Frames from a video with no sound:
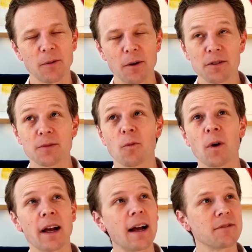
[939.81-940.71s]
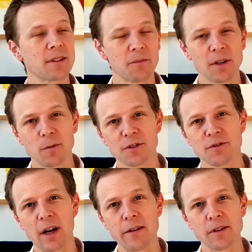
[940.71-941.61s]
We always want to have something we're
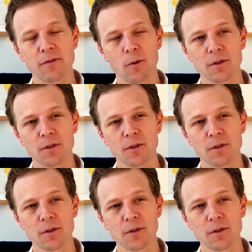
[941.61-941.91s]
striving for.